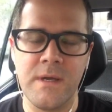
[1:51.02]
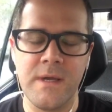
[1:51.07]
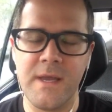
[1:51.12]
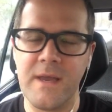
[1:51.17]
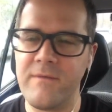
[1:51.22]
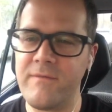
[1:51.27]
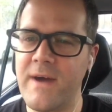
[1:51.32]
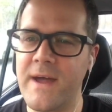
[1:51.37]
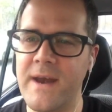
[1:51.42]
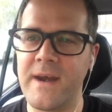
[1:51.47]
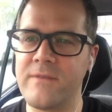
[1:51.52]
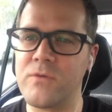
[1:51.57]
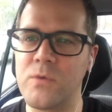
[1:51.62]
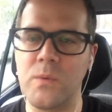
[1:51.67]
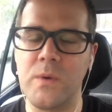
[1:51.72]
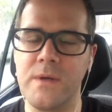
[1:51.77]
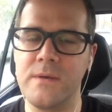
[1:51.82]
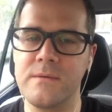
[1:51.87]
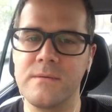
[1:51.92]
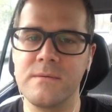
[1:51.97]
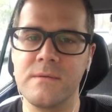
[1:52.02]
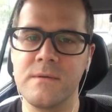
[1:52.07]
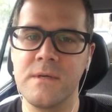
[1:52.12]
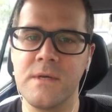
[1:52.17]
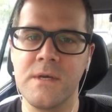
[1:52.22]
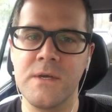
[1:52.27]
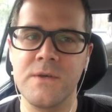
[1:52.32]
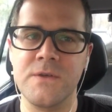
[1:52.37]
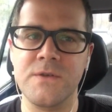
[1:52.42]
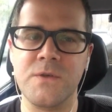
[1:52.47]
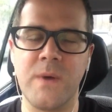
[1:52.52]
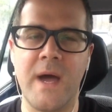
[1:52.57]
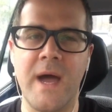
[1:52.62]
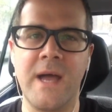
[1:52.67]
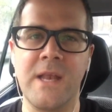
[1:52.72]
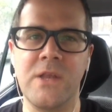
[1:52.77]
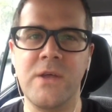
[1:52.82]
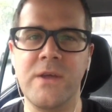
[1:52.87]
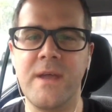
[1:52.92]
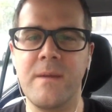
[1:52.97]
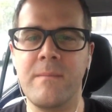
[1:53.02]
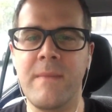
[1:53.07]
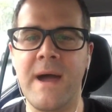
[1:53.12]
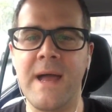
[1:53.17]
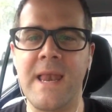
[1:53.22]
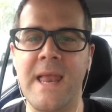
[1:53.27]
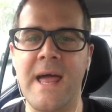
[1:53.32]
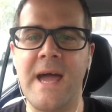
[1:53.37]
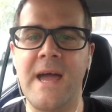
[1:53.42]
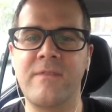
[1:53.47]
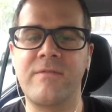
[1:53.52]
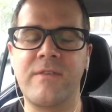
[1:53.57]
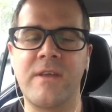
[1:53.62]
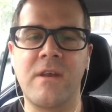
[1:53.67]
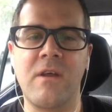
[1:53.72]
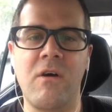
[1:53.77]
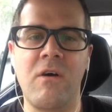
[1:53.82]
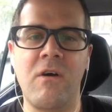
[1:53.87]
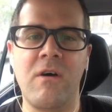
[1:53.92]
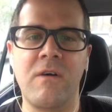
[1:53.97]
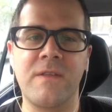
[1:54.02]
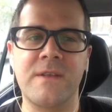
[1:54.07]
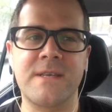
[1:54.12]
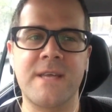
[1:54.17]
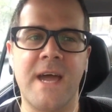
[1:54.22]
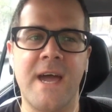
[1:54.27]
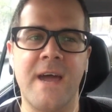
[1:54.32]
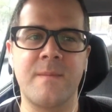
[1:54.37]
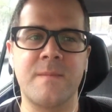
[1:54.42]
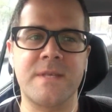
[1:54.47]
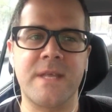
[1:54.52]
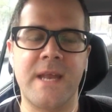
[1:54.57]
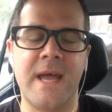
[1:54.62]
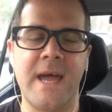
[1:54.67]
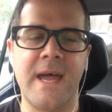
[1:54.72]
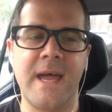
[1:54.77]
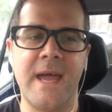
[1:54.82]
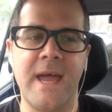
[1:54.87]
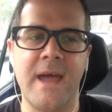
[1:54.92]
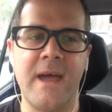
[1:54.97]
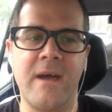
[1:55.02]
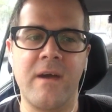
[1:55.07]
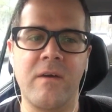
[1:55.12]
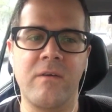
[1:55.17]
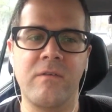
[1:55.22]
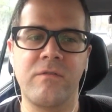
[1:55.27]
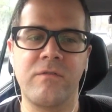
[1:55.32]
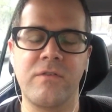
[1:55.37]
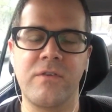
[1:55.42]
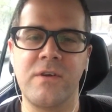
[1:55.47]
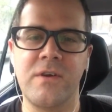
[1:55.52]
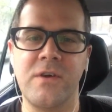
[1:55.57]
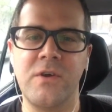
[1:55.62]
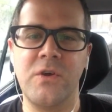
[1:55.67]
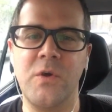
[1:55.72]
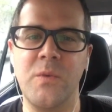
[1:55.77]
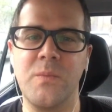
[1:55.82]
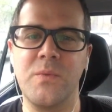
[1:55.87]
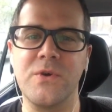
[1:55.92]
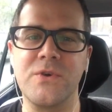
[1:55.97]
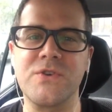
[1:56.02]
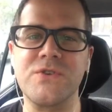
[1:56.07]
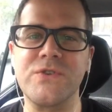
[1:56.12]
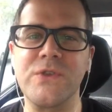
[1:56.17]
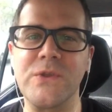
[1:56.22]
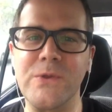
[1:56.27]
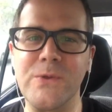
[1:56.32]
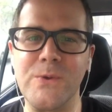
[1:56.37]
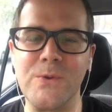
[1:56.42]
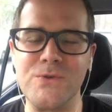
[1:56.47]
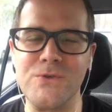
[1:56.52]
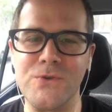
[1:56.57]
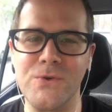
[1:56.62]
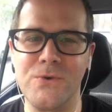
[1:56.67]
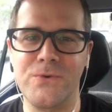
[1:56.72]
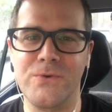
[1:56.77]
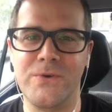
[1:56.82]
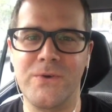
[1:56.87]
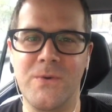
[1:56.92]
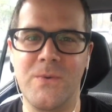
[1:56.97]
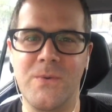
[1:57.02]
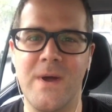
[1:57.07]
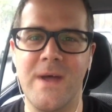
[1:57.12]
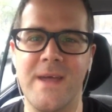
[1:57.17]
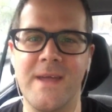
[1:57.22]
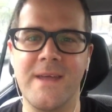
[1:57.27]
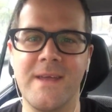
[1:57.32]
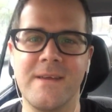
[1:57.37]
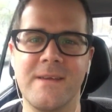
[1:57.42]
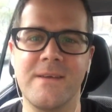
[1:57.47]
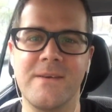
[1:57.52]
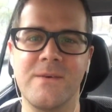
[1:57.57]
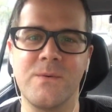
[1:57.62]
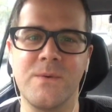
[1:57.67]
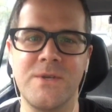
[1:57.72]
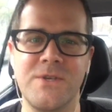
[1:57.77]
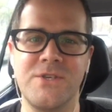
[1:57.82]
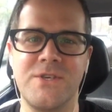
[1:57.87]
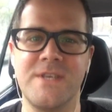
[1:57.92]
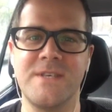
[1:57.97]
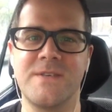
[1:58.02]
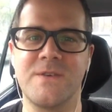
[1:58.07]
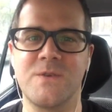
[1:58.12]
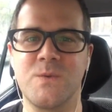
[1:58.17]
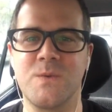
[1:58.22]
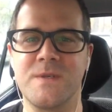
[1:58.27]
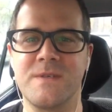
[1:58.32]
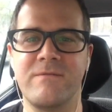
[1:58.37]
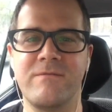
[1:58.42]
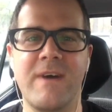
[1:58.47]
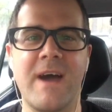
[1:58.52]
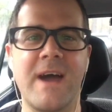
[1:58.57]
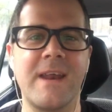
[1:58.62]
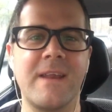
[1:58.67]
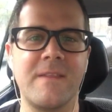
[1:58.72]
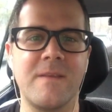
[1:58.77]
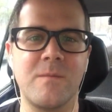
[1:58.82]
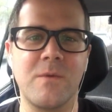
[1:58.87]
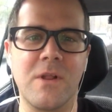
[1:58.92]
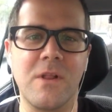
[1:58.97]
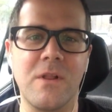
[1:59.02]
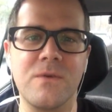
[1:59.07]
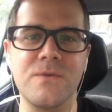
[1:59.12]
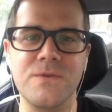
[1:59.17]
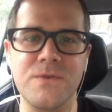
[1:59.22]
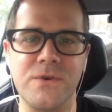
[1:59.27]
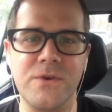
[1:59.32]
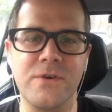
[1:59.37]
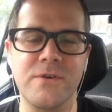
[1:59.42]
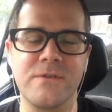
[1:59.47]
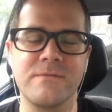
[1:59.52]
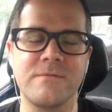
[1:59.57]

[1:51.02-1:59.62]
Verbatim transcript: He invited everyone. So I look at my life and all the times that I have pushed the little children away when Jesus was inviting them closer.